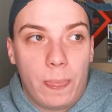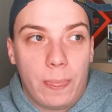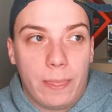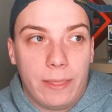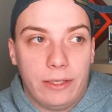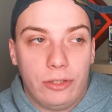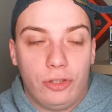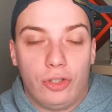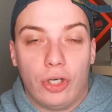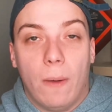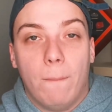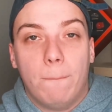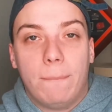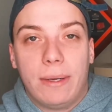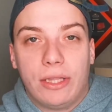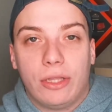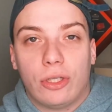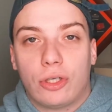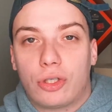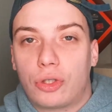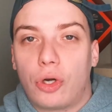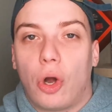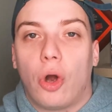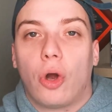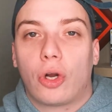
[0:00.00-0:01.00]
jumping the
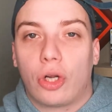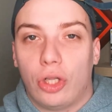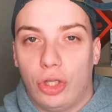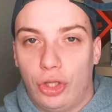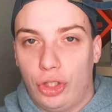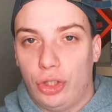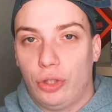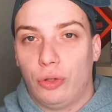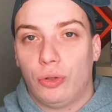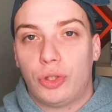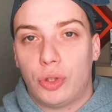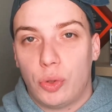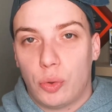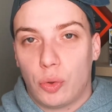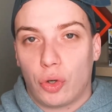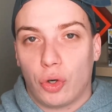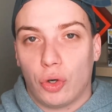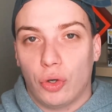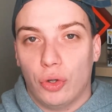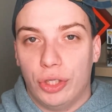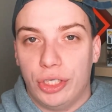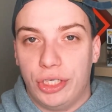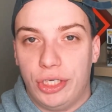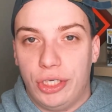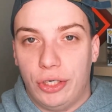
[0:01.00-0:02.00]
shark a little too
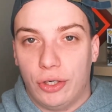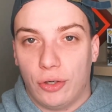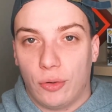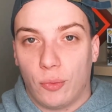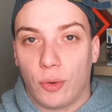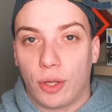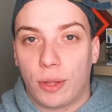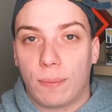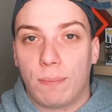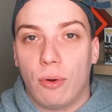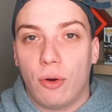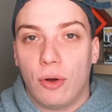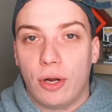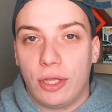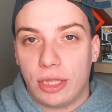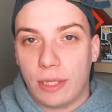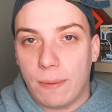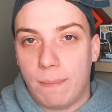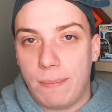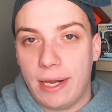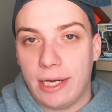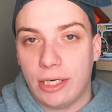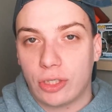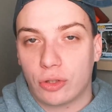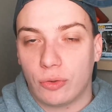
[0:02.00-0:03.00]
early here with putting the
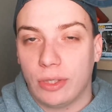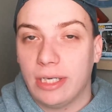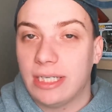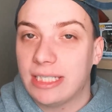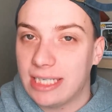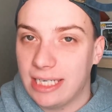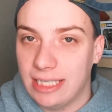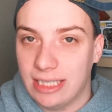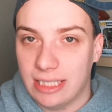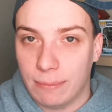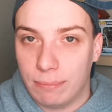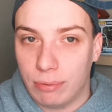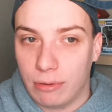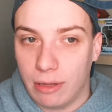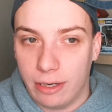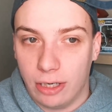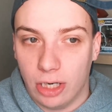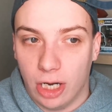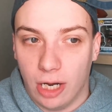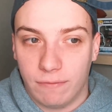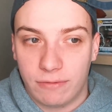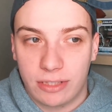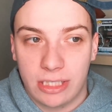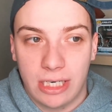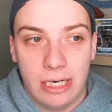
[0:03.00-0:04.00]
Patriots in the
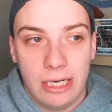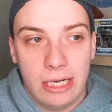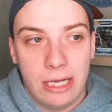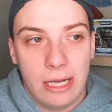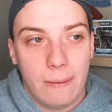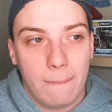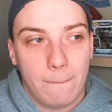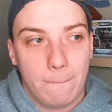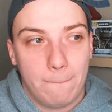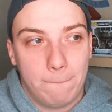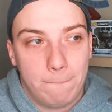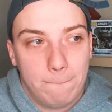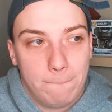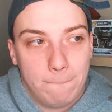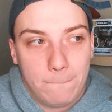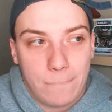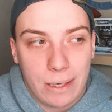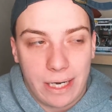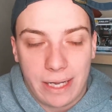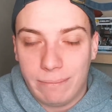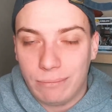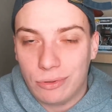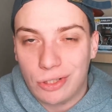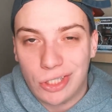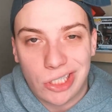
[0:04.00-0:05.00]
playoffs? But
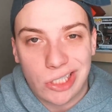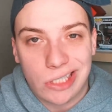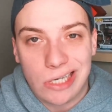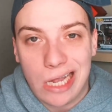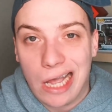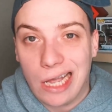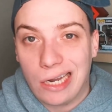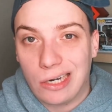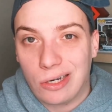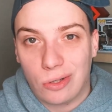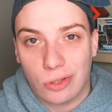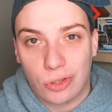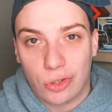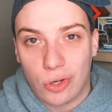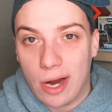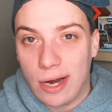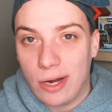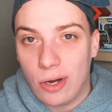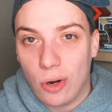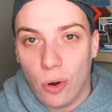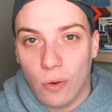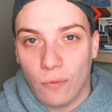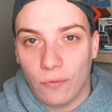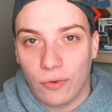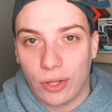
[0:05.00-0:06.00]
I'm just not trying to
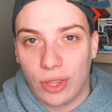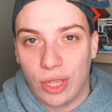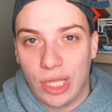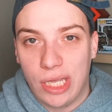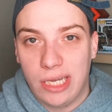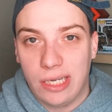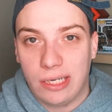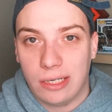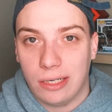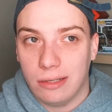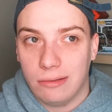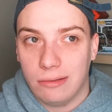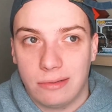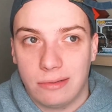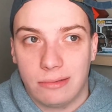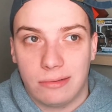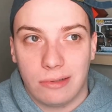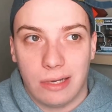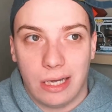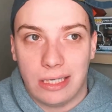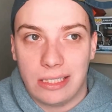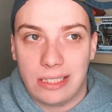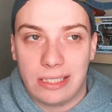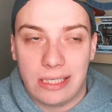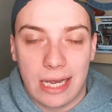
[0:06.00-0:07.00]
overthink it.
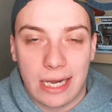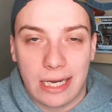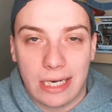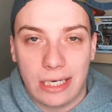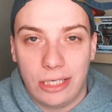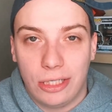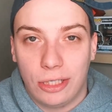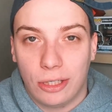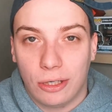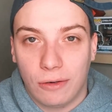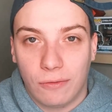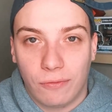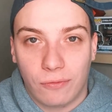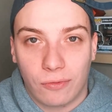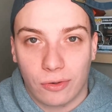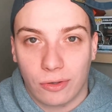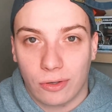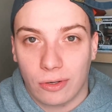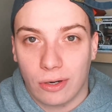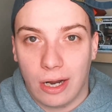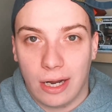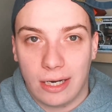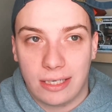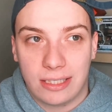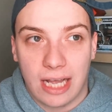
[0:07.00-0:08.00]
A second year for
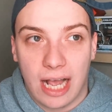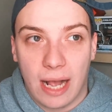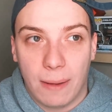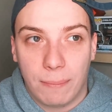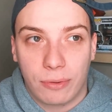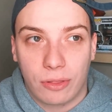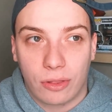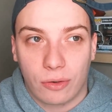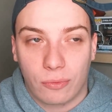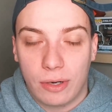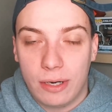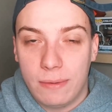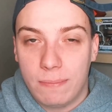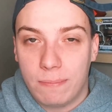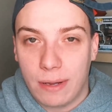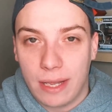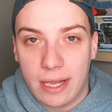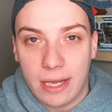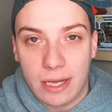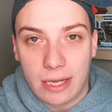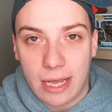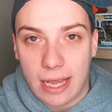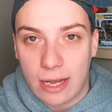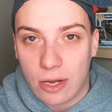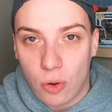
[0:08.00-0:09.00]
a top 3
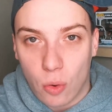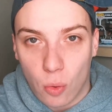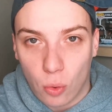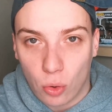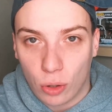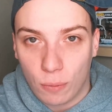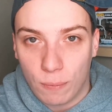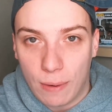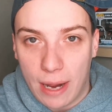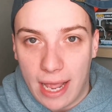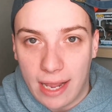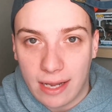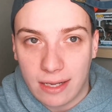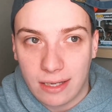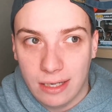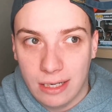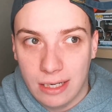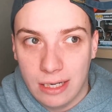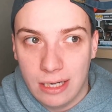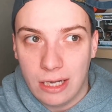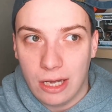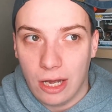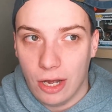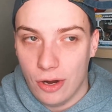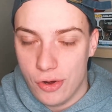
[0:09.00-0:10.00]
pick at quarterback,
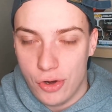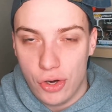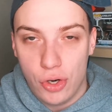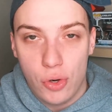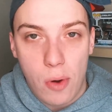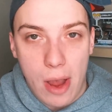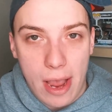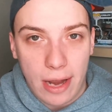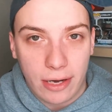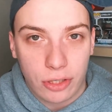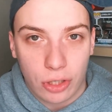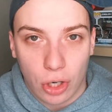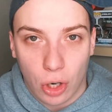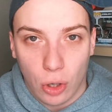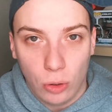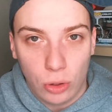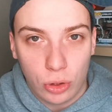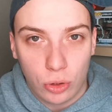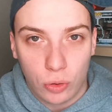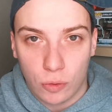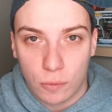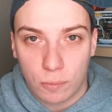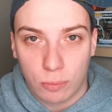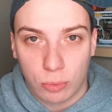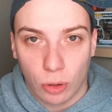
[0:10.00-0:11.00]
a new head coach
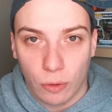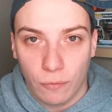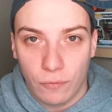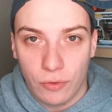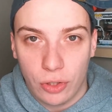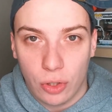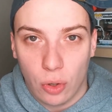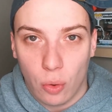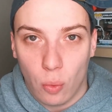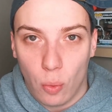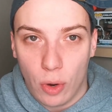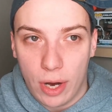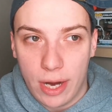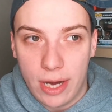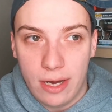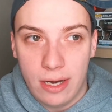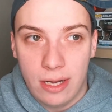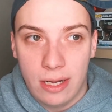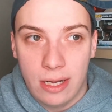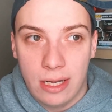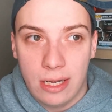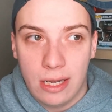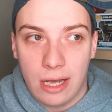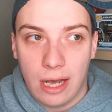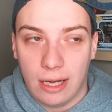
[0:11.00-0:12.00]
who's proven to win,
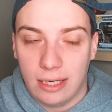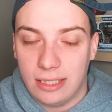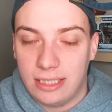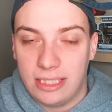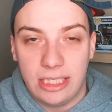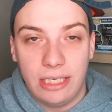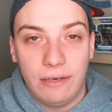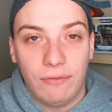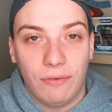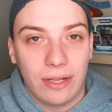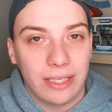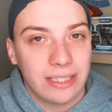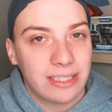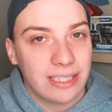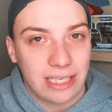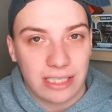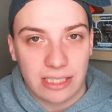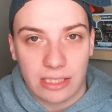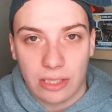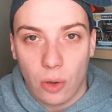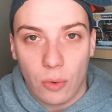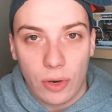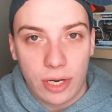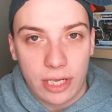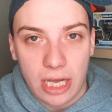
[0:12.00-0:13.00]
a defense that's
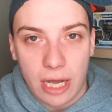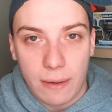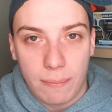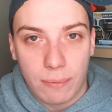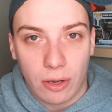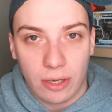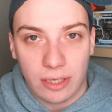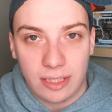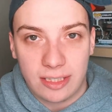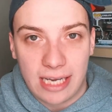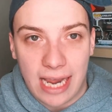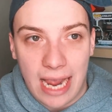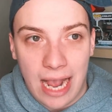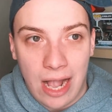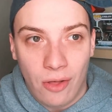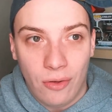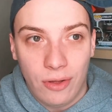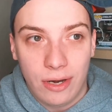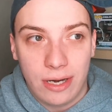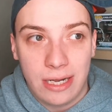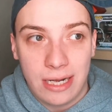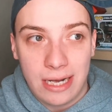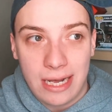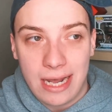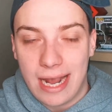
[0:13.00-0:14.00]
loading up on talent,
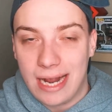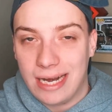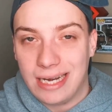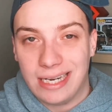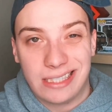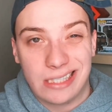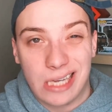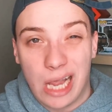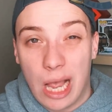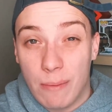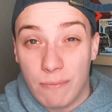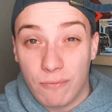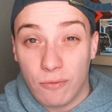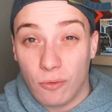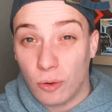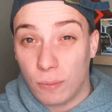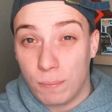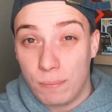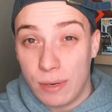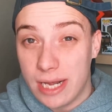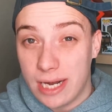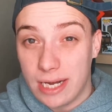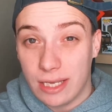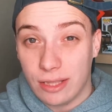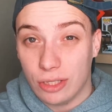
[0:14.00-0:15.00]
and a top 4
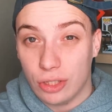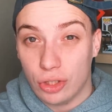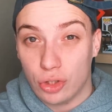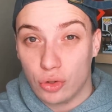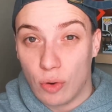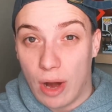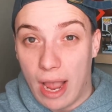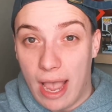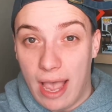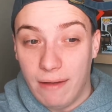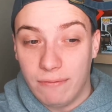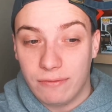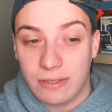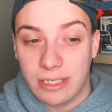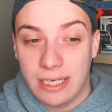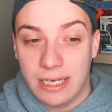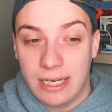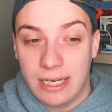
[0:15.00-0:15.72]
pick in the draft.